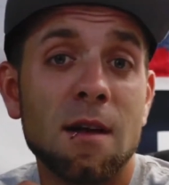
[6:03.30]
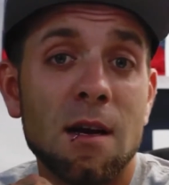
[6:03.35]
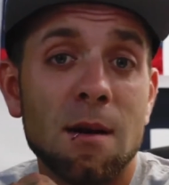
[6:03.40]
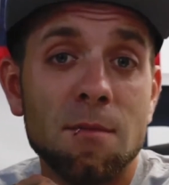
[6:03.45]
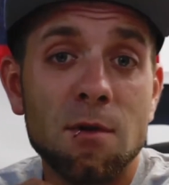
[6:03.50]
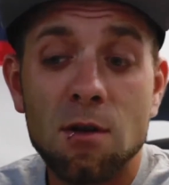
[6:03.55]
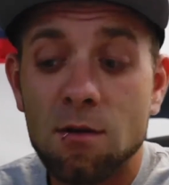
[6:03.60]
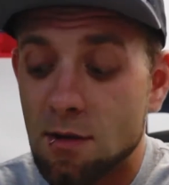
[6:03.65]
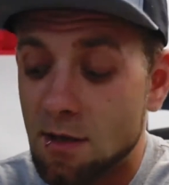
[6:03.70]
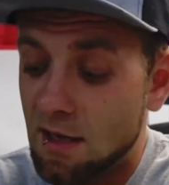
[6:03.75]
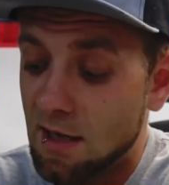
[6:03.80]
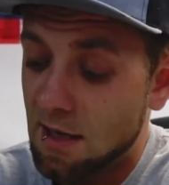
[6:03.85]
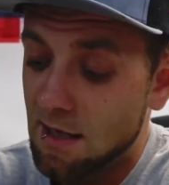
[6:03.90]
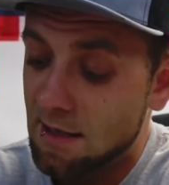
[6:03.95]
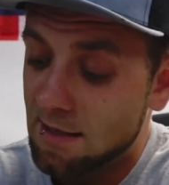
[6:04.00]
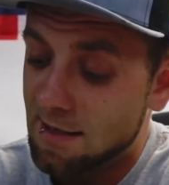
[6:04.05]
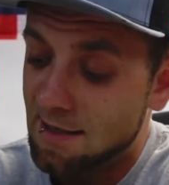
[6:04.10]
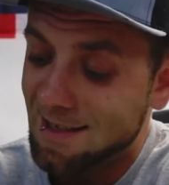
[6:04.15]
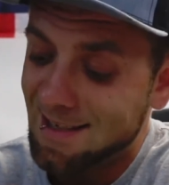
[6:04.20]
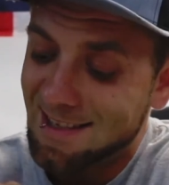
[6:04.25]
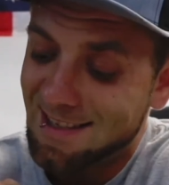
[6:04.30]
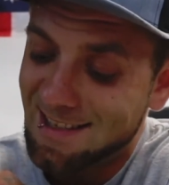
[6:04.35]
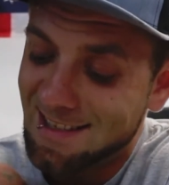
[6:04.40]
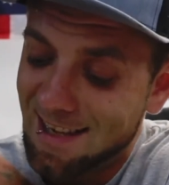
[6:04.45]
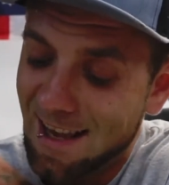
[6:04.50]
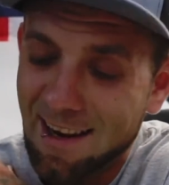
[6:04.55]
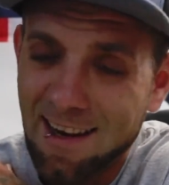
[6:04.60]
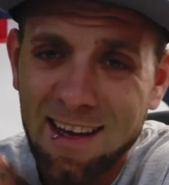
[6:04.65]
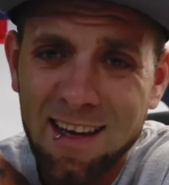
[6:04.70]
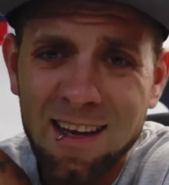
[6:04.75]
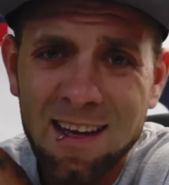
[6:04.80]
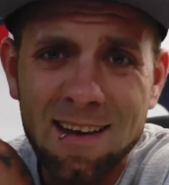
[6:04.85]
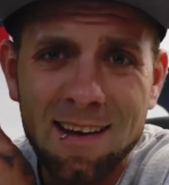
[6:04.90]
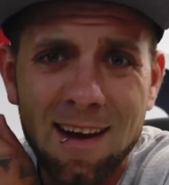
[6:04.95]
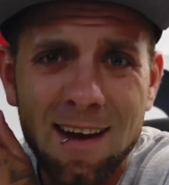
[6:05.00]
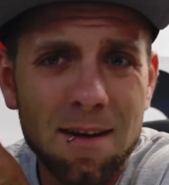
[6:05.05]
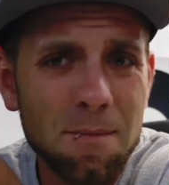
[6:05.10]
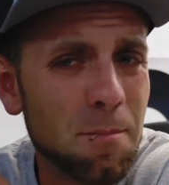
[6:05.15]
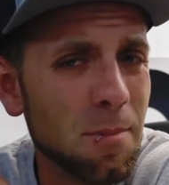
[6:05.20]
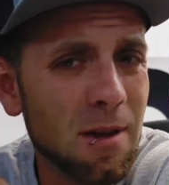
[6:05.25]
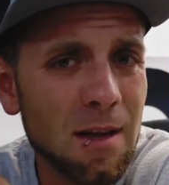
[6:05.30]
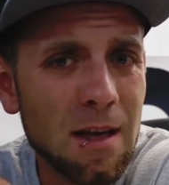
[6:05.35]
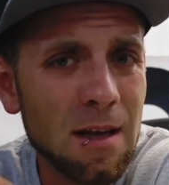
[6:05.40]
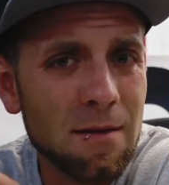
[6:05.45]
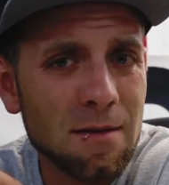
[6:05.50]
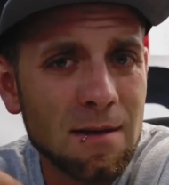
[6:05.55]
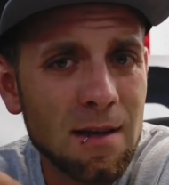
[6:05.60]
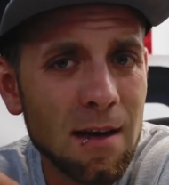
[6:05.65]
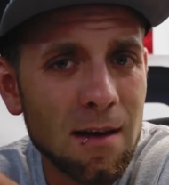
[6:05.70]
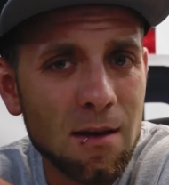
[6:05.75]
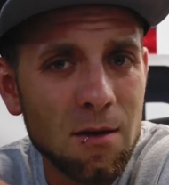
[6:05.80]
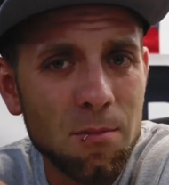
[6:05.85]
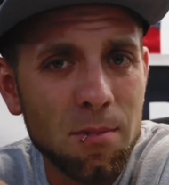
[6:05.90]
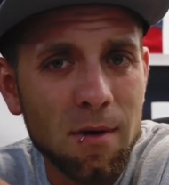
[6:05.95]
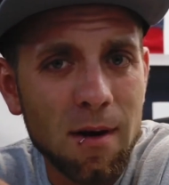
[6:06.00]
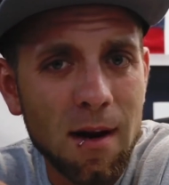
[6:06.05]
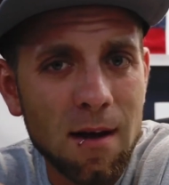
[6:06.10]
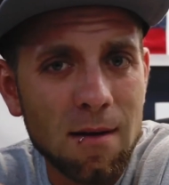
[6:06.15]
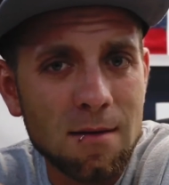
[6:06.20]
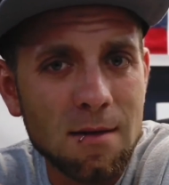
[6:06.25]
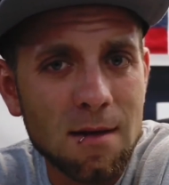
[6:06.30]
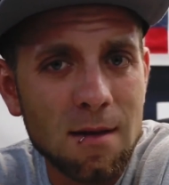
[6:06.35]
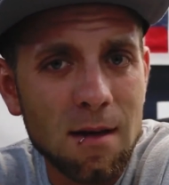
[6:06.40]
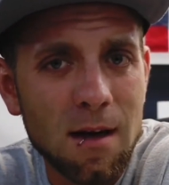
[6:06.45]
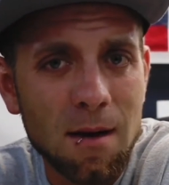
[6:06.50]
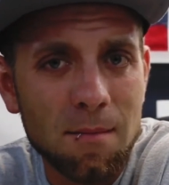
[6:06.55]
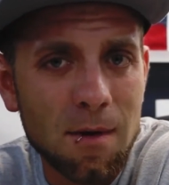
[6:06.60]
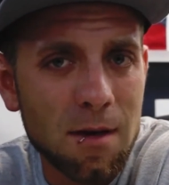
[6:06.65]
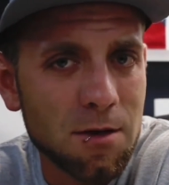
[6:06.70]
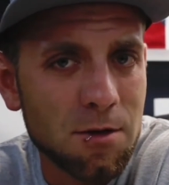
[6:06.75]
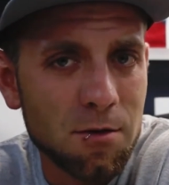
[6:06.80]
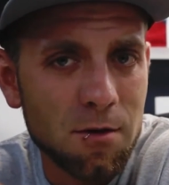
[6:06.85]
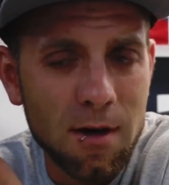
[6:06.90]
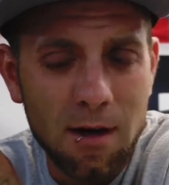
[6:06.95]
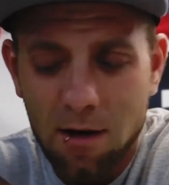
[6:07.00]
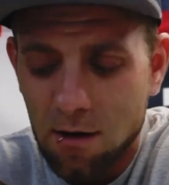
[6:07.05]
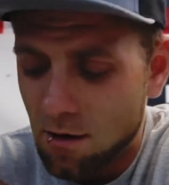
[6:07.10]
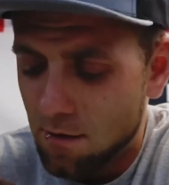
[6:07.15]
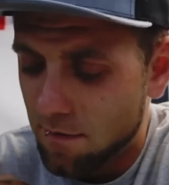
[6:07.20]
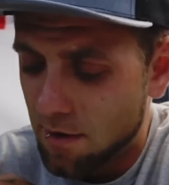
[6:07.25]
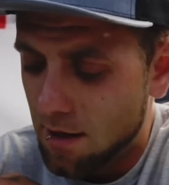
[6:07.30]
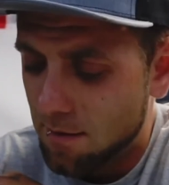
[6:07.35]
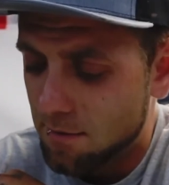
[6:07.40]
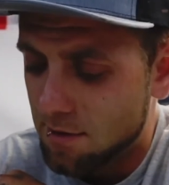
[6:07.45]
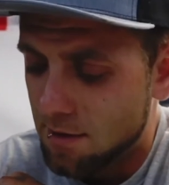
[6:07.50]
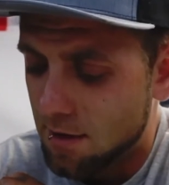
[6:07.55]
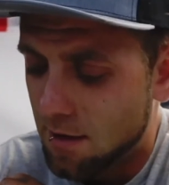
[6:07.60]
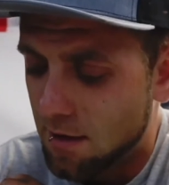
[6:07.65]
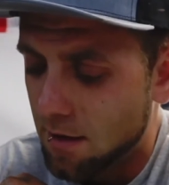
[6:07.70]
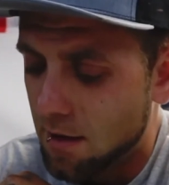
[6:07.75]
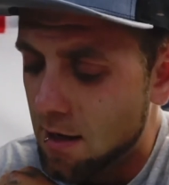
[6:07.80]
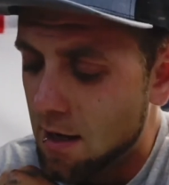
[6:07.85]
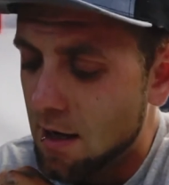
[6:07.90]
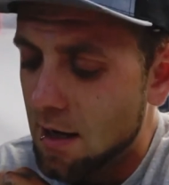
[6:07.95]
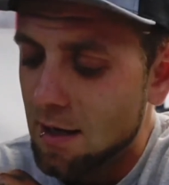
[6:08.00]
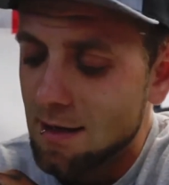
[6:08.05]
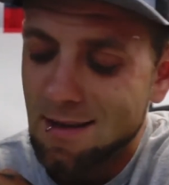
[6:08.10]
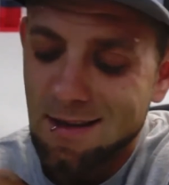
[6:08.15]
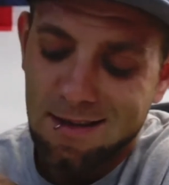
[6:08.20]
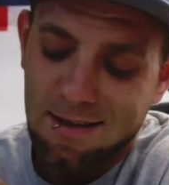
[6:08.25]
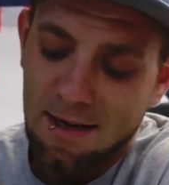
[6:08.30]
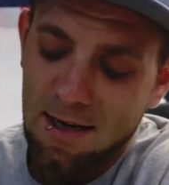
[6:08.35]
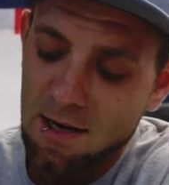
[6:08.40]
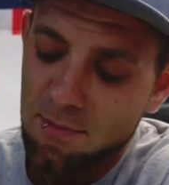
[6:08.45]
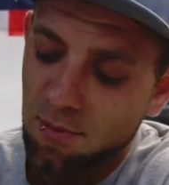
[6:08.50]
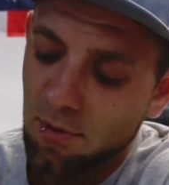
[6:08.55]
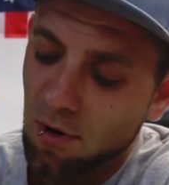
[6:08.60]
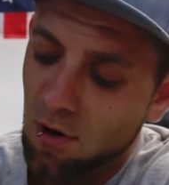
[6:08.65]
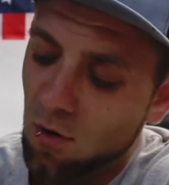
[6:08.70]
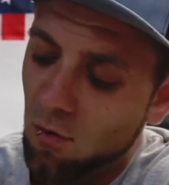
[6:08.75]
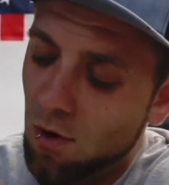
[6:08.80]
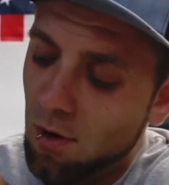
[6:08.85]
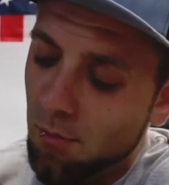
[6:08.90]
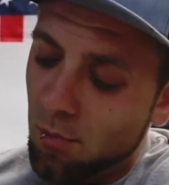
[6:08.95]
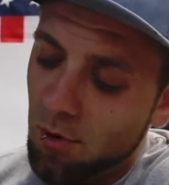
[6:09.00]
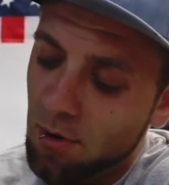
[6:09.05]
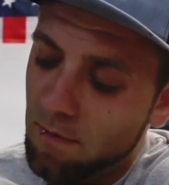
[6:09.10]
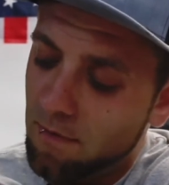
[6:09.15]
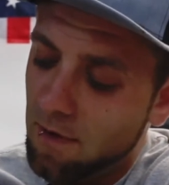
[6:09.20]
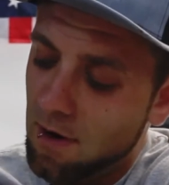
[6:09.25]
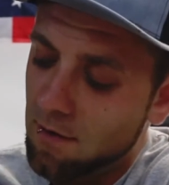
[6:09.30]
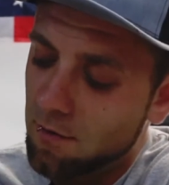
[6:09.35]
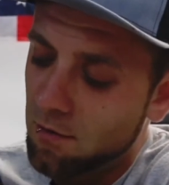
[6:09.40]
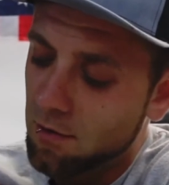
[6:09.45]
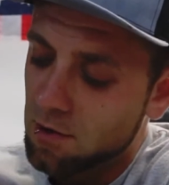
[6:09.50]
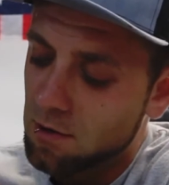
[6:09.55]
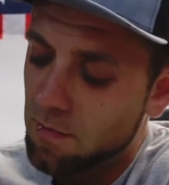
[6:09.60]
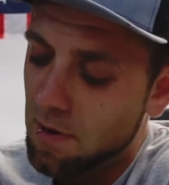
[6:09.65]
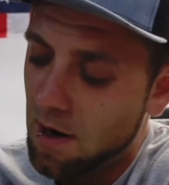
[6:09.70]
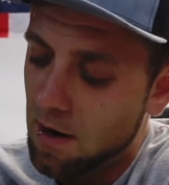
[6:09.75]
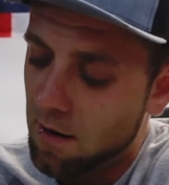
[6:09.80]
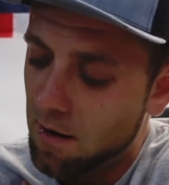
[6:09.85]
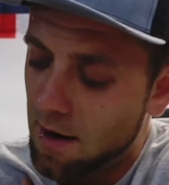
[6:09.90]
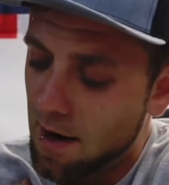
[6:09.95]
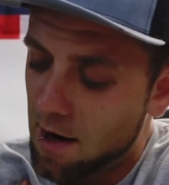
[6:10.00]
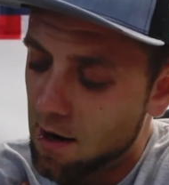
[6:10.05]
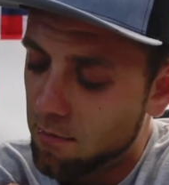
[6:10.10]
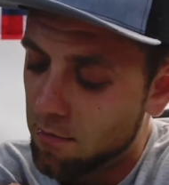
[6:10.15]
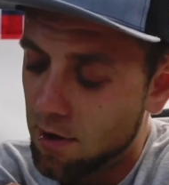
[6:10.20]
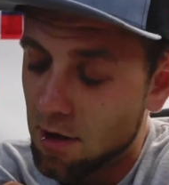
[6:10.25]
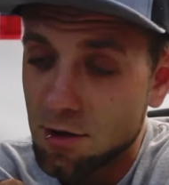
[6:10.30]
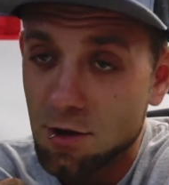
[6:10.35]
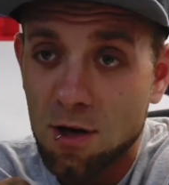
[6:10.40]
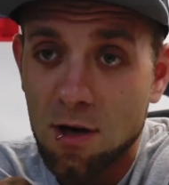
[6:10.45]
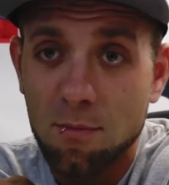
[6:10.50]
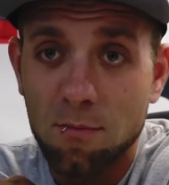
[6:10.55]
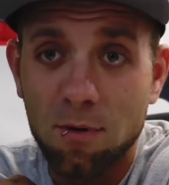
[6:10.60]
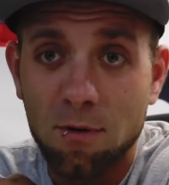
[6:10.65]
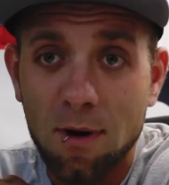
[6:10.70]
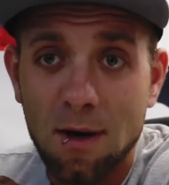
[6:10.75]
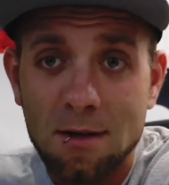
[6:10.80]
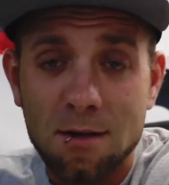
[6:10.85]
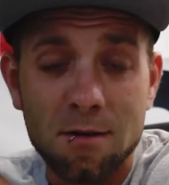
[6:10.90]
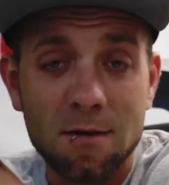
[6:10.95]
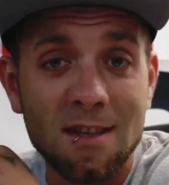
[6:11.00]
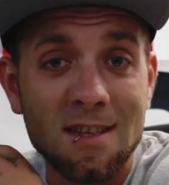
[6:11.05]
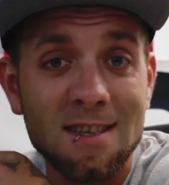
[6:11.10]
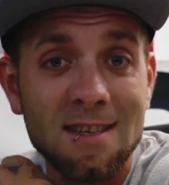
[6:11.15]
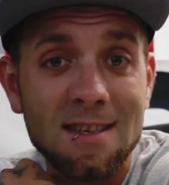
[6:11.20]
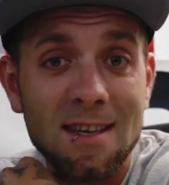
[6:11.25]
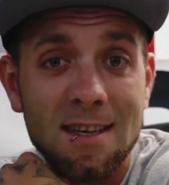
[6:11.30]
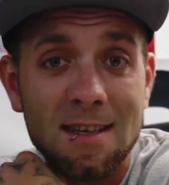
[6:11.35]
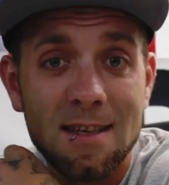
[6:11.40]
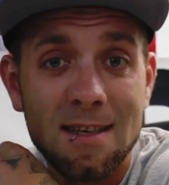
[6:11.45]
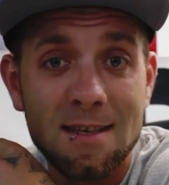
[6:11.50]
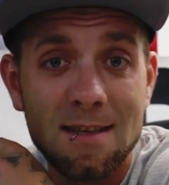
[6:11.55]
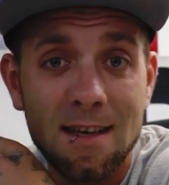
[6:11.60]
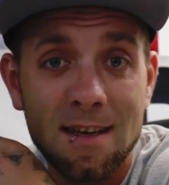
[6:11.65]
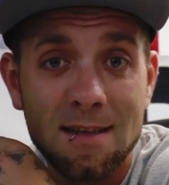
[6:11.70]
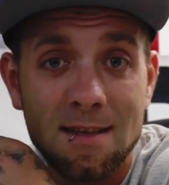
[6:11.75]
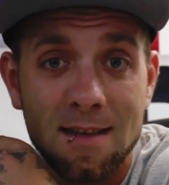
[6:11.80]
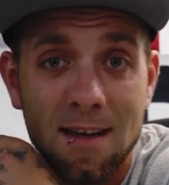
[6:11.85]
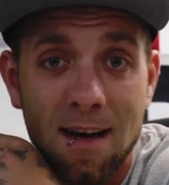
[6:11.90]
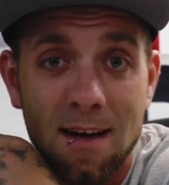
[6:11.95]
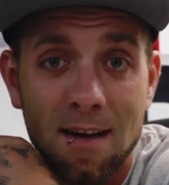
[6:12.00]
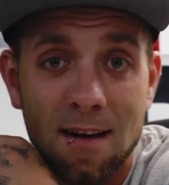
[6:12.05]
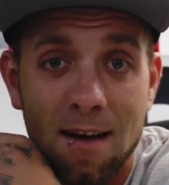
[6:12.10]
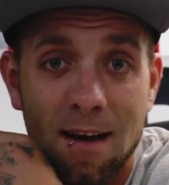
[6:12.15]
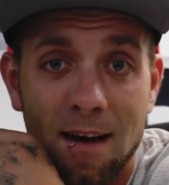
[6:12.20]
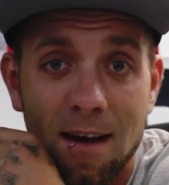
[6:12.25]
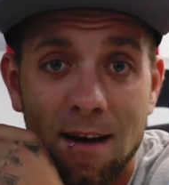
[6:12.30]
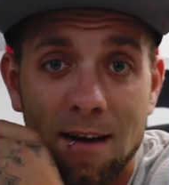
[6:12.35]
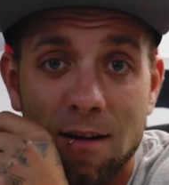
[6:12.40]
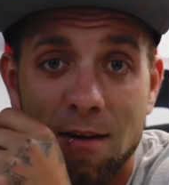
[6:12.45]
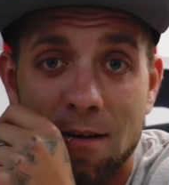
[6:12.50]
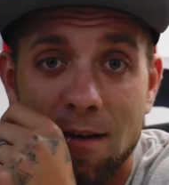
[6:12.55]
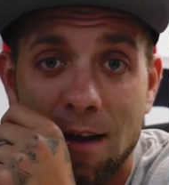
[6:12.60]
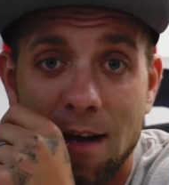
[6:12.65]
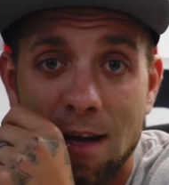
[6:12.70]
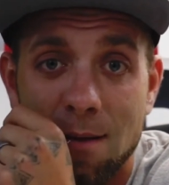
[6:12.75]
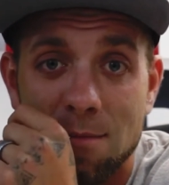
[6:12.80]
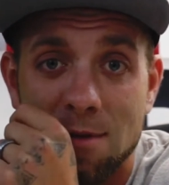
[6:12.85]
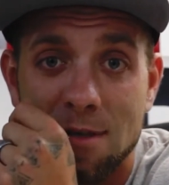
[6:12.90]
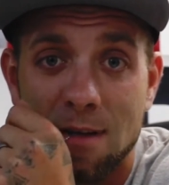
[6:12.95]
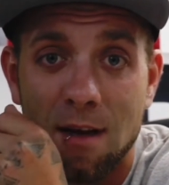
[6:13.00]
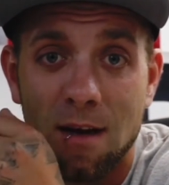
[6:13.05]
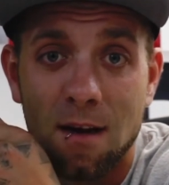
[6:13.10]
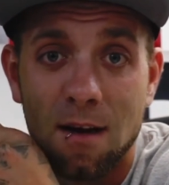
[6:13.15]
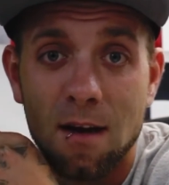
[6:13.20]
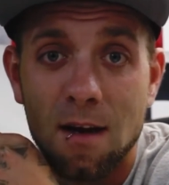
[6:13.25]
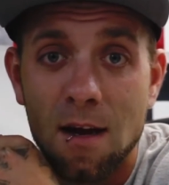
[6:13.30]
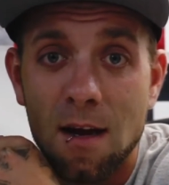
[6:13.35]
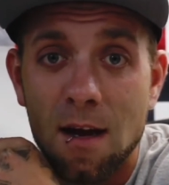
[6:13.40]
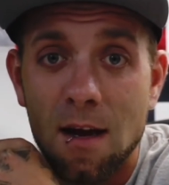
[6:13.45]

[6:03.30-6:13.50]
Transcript: that I'm using is the Zenny, I believe is how you pronounce it. I'm not sure, I got it off Amazon. The Zenny Pro 1.5 horsepower airbrush compressor. It's $66.99 on Amazon.